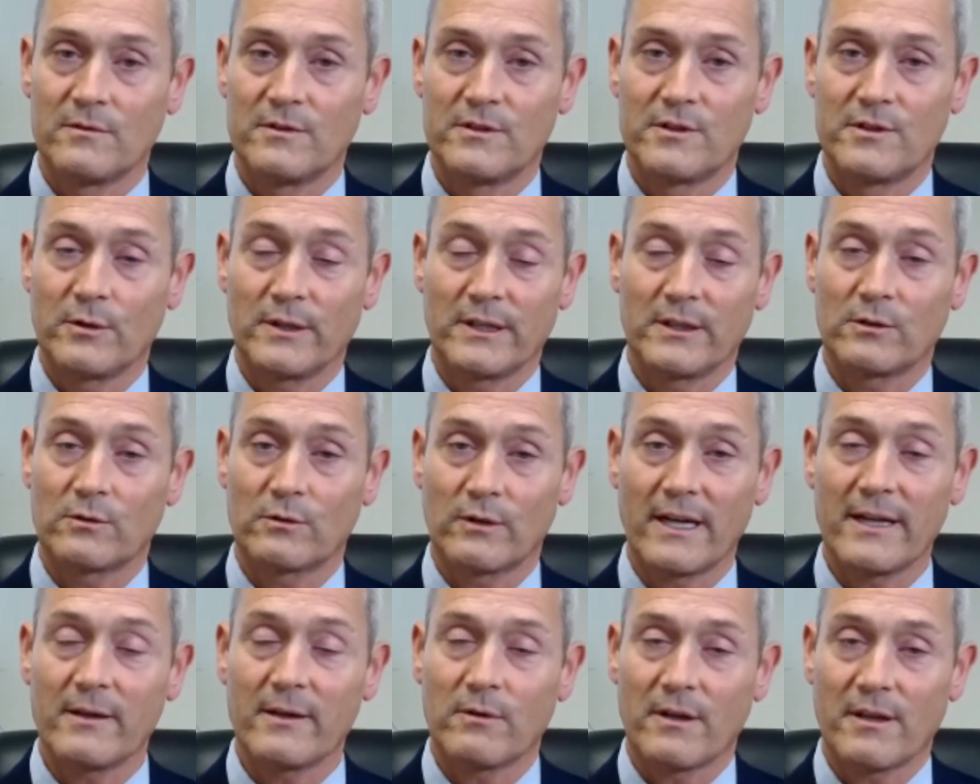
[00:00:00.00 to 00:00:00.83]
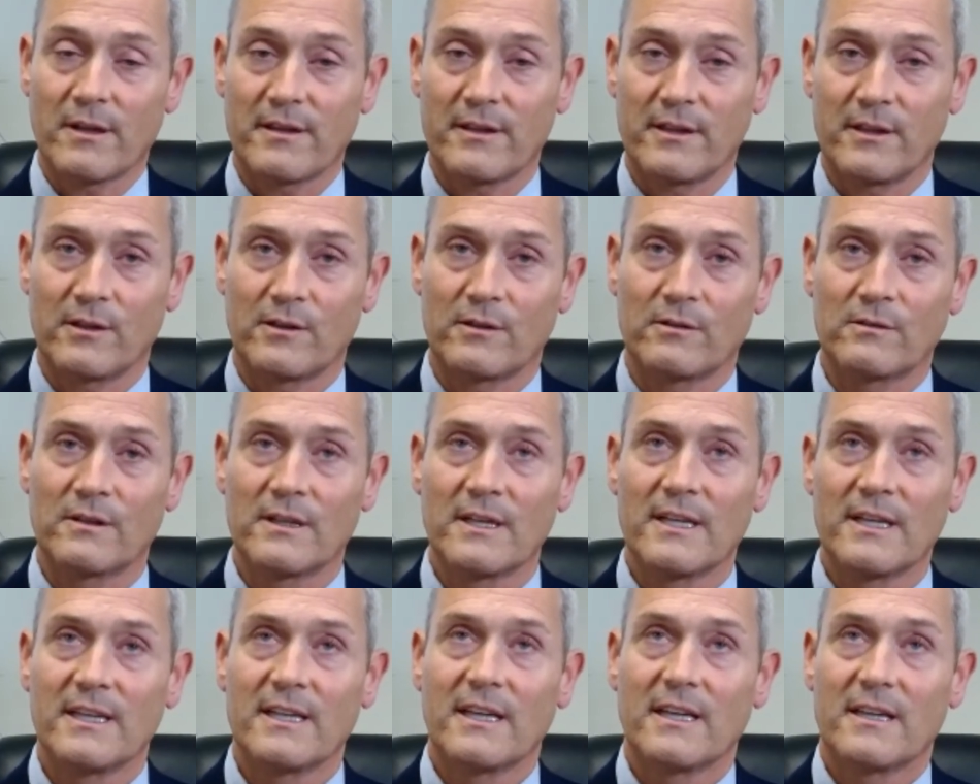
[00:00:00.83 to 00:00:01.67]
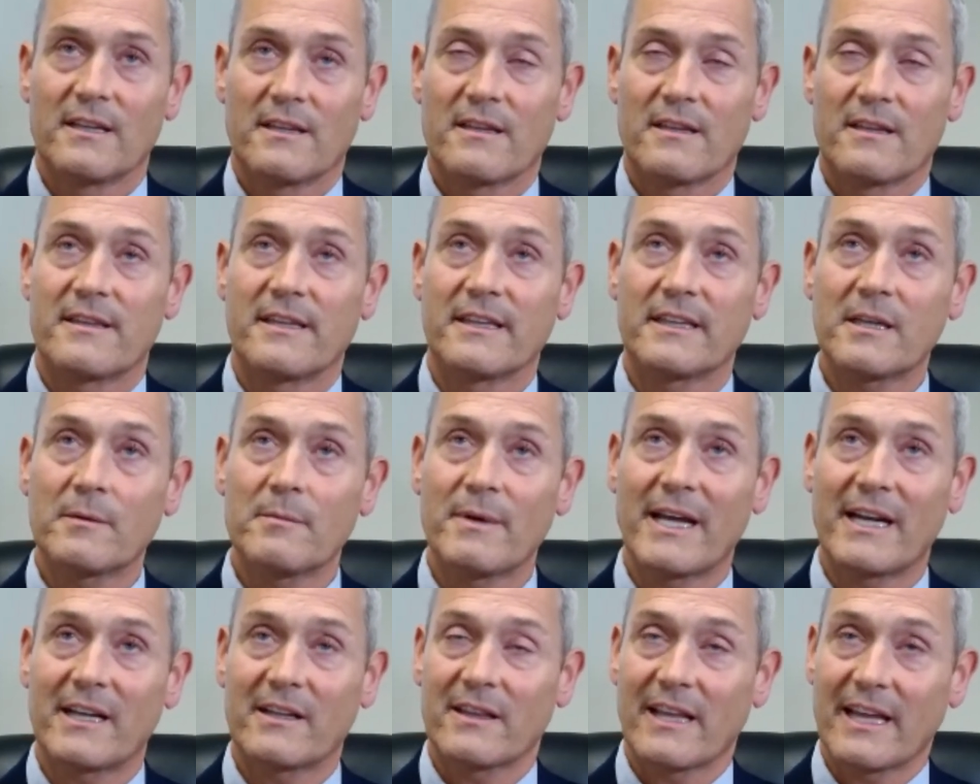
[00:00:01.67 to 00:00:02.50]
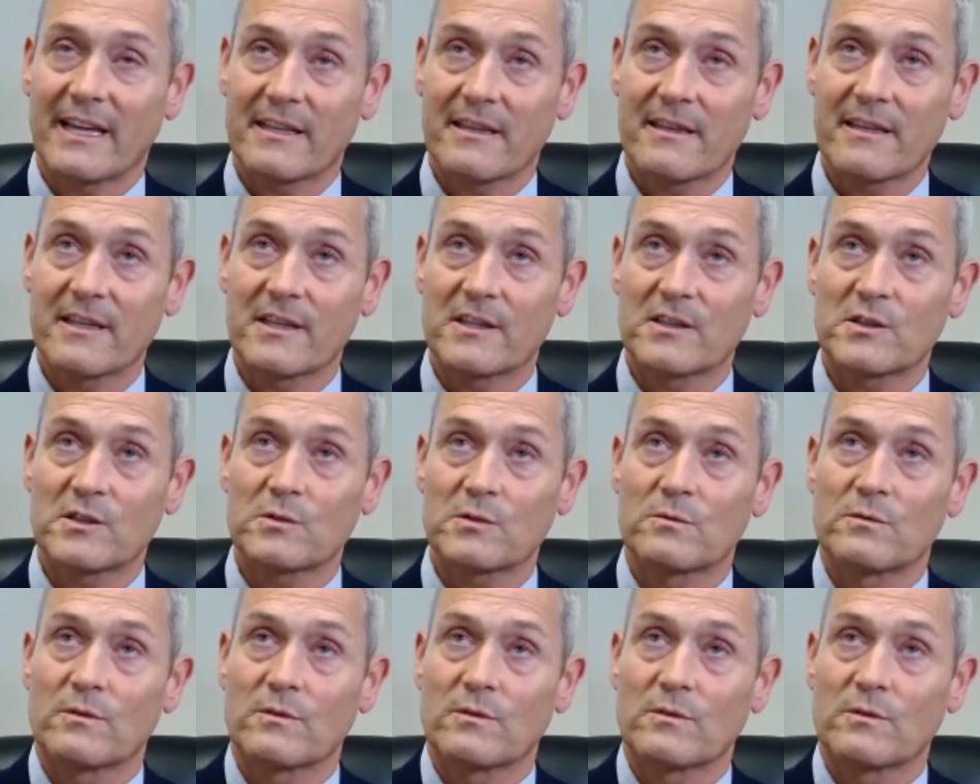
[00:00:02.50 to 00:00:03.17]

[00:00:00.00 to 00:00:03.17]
doing great with you, think about it like this.